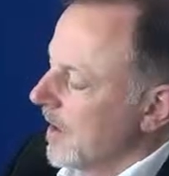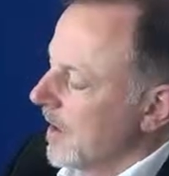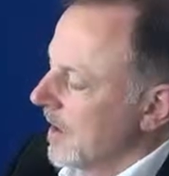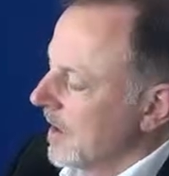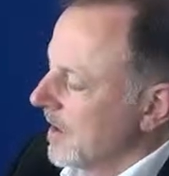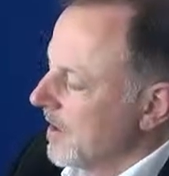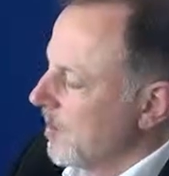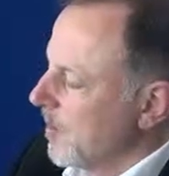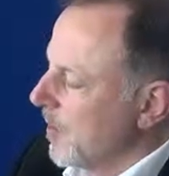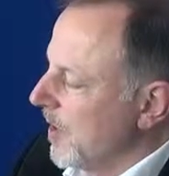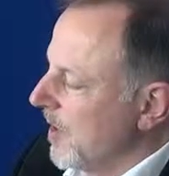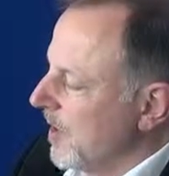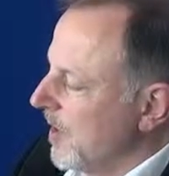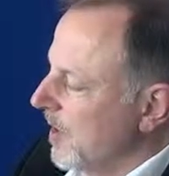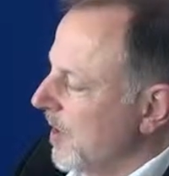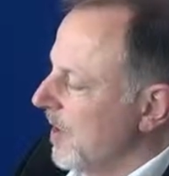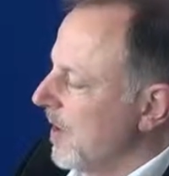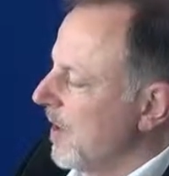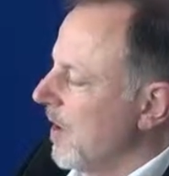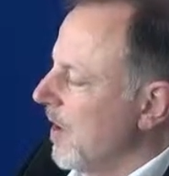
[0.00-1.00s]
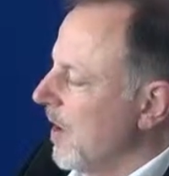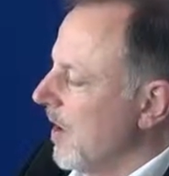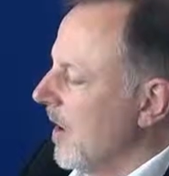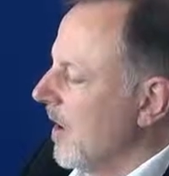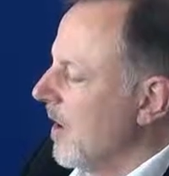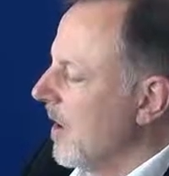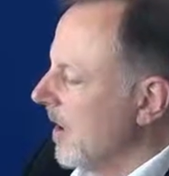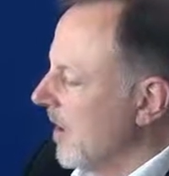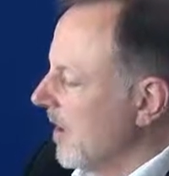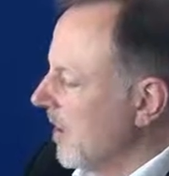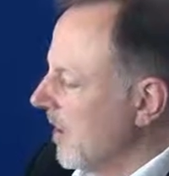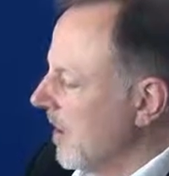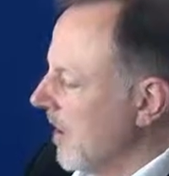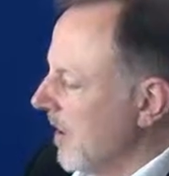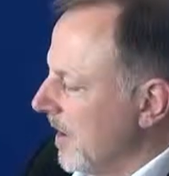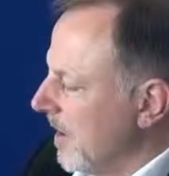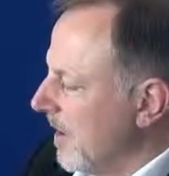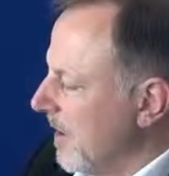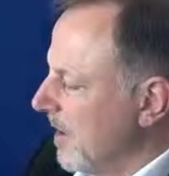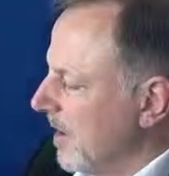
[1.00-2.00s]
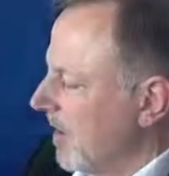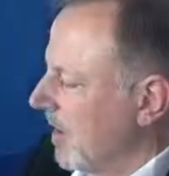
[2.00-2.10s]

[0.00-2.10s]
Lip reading: has been here and